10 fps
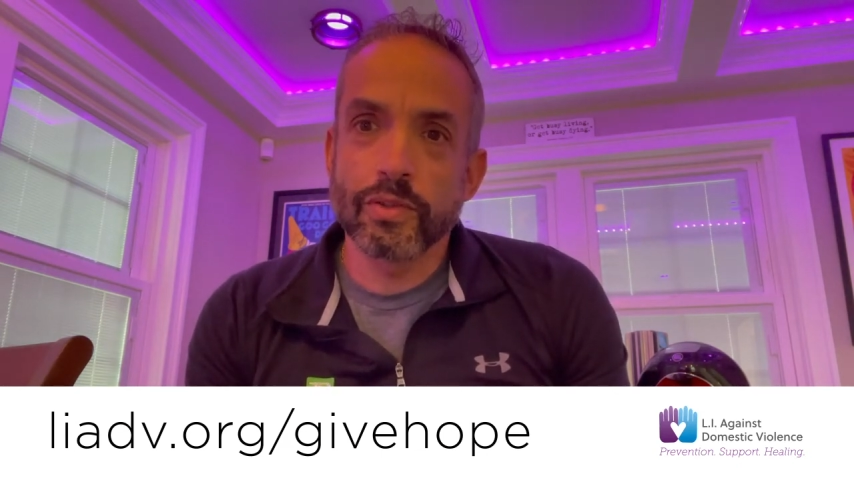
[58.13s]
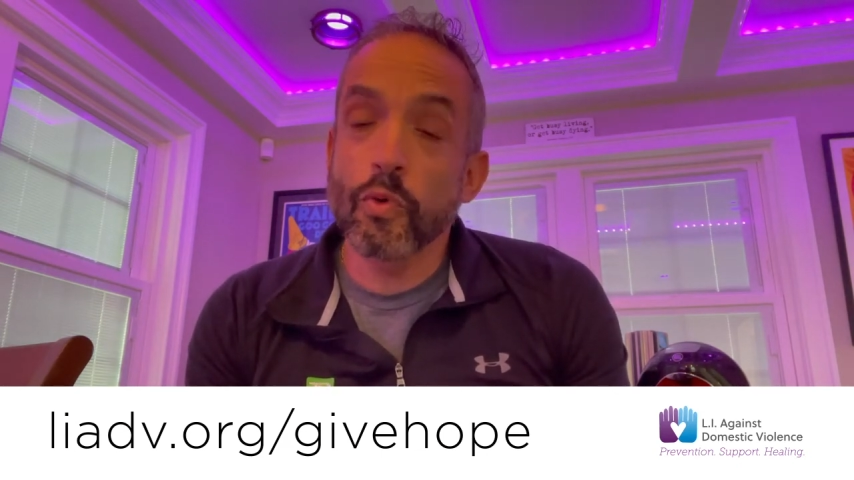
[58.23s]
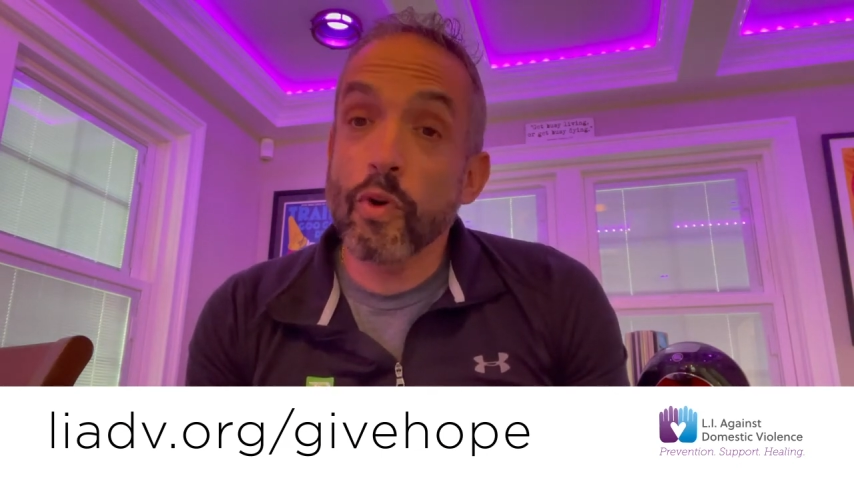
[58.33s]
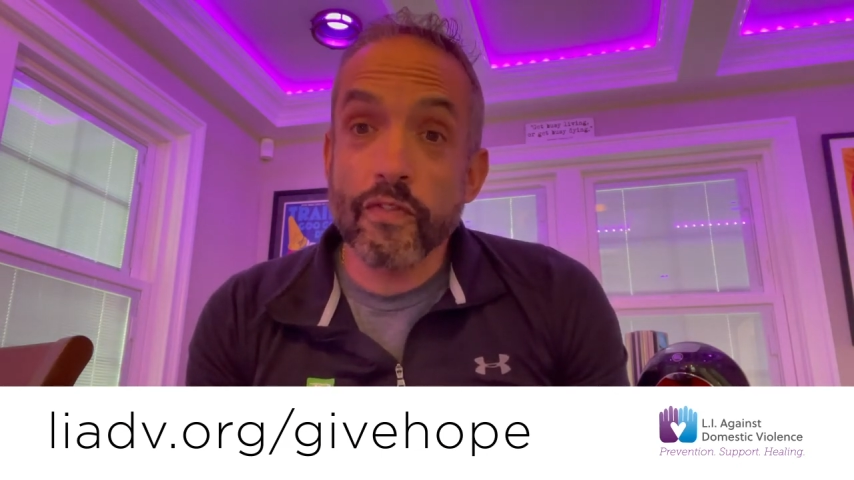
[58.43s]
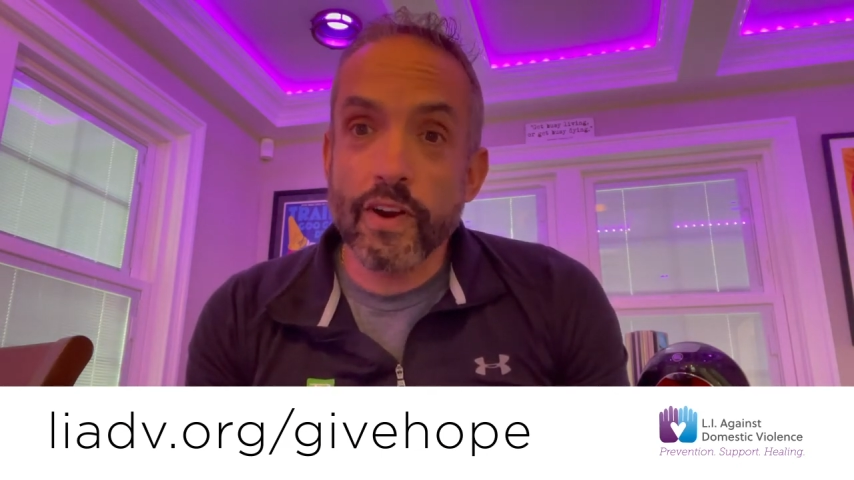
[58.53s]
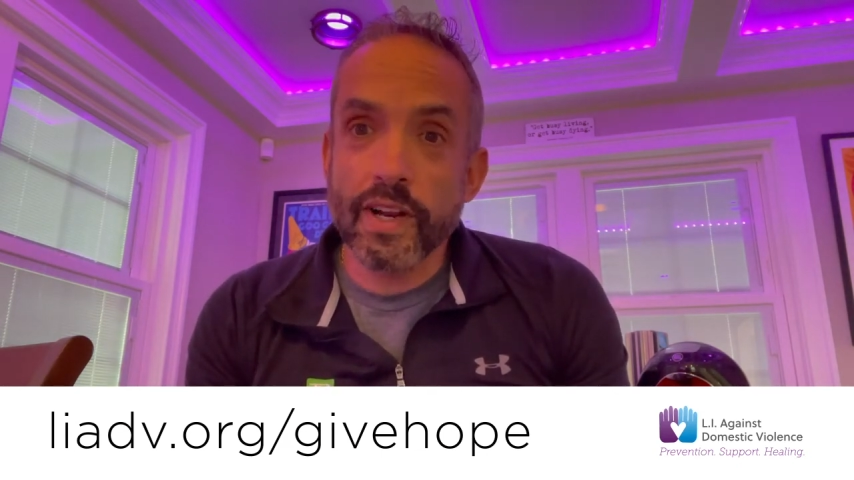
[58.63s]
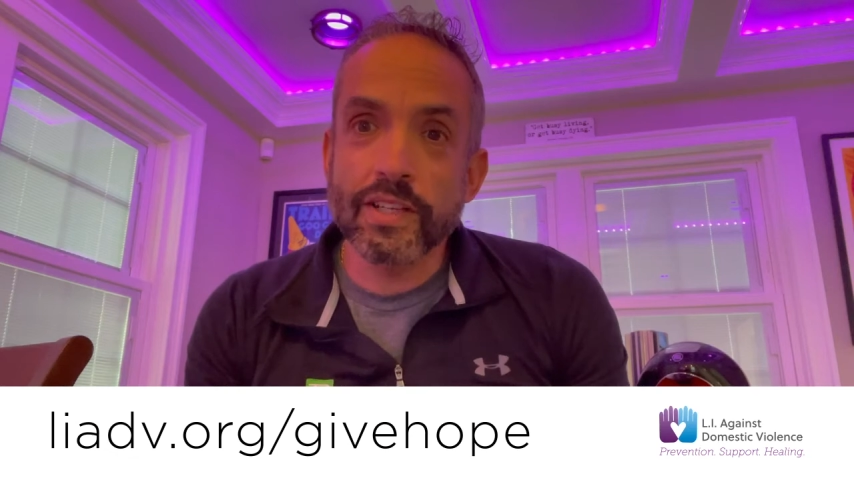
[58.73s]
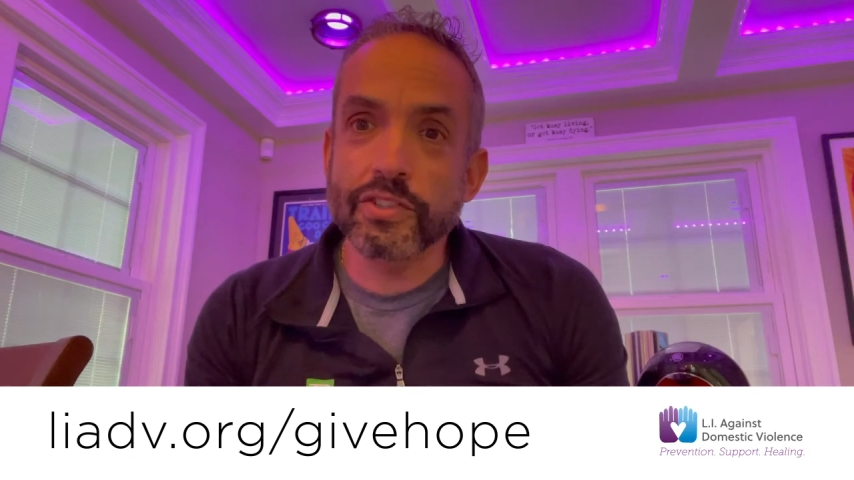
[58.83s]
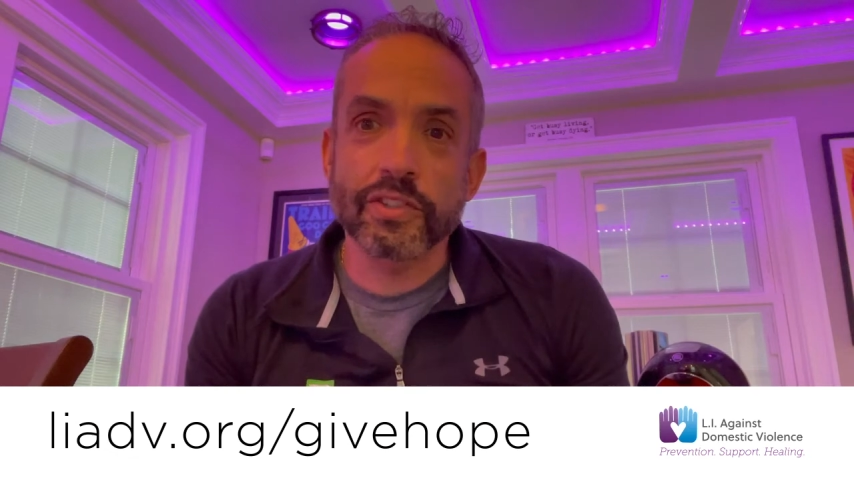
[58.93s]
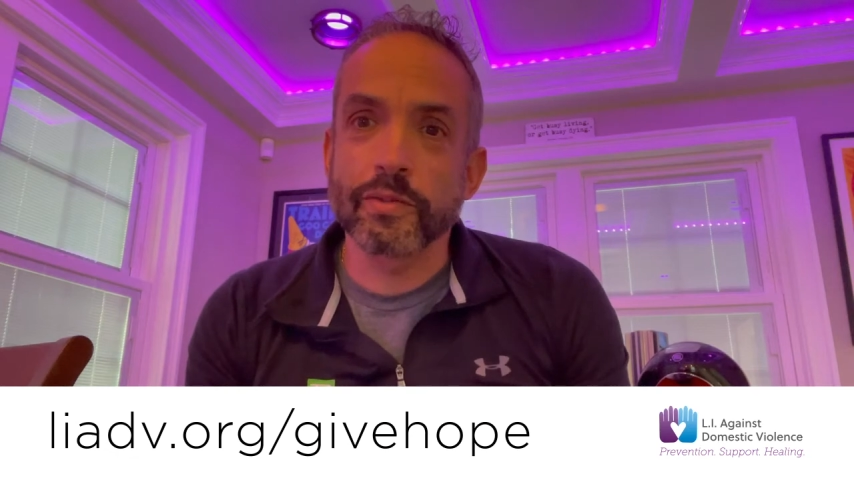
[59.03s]
or
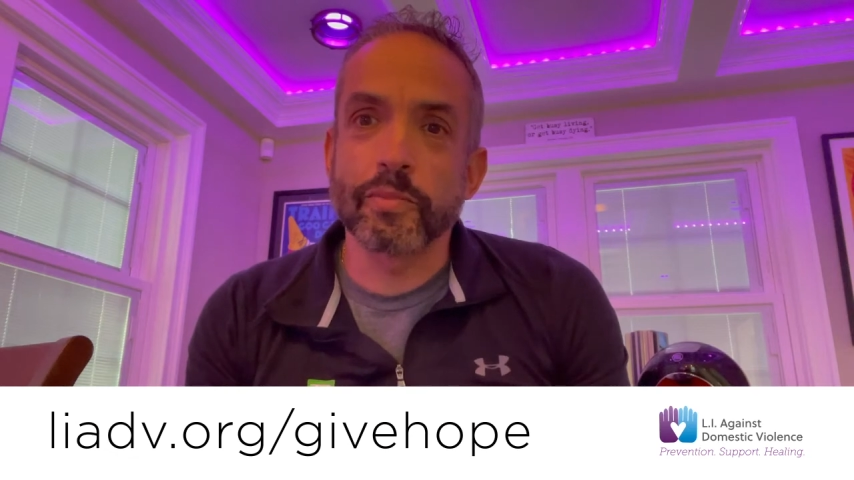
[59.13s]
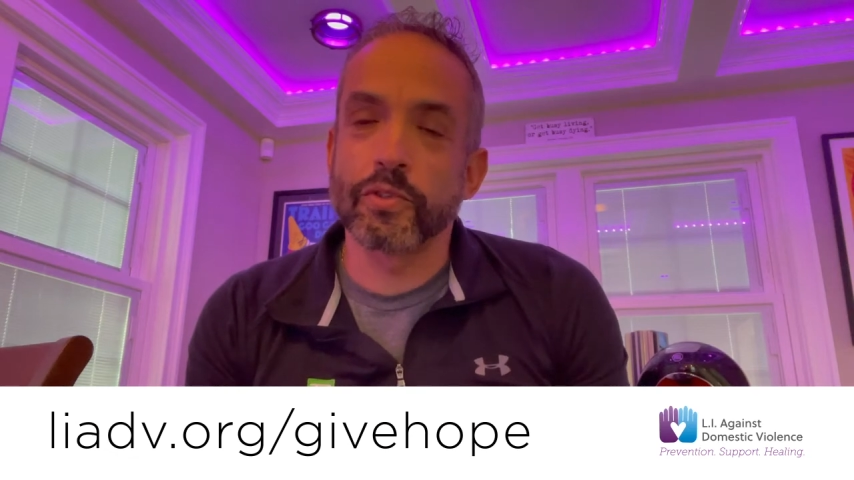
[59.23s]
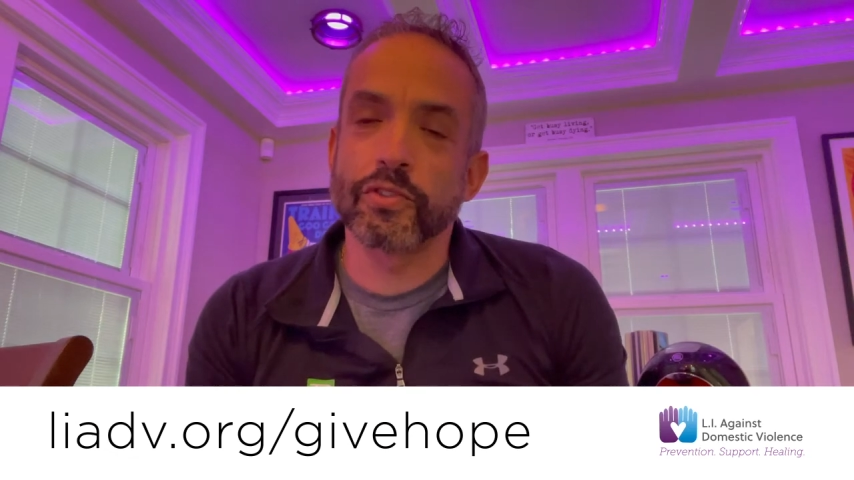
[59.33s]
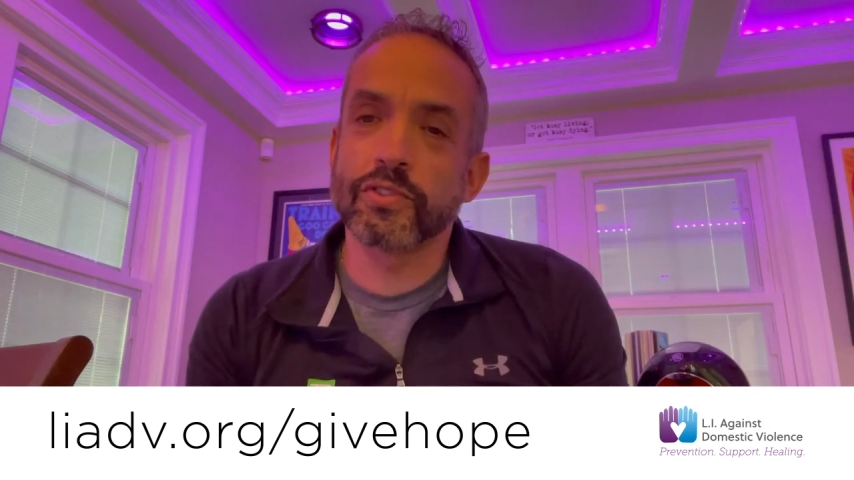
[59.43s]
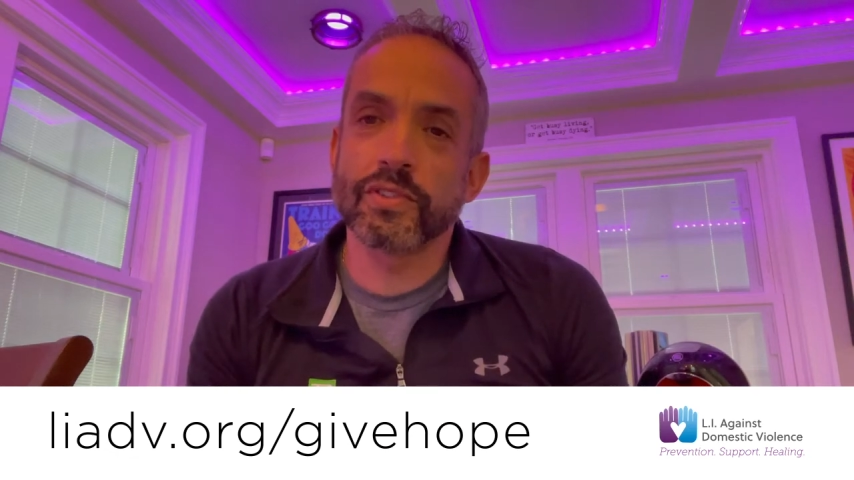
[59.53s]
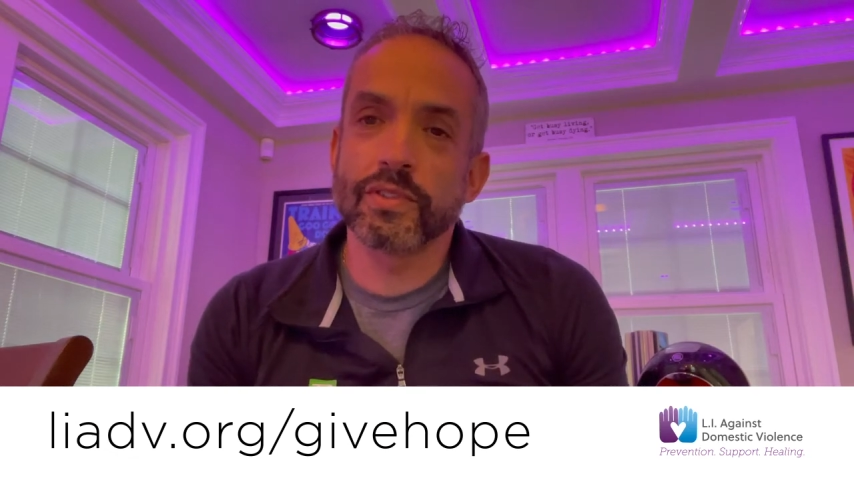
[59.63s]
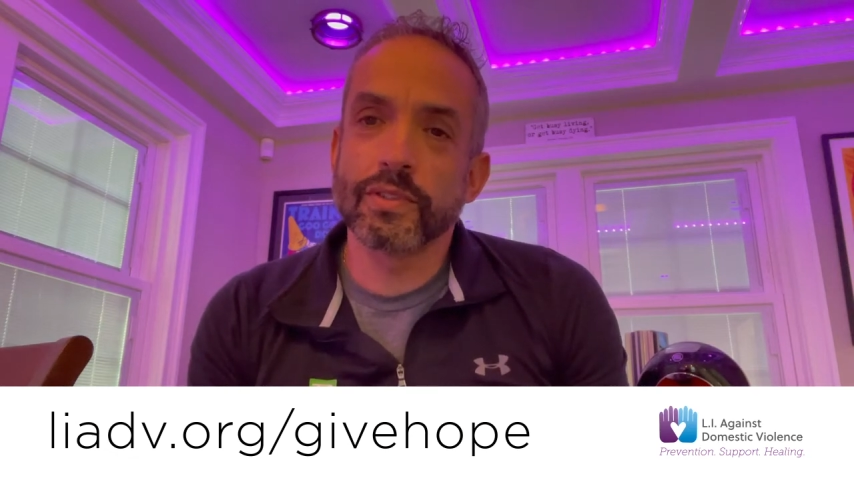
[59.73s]
financial abuse.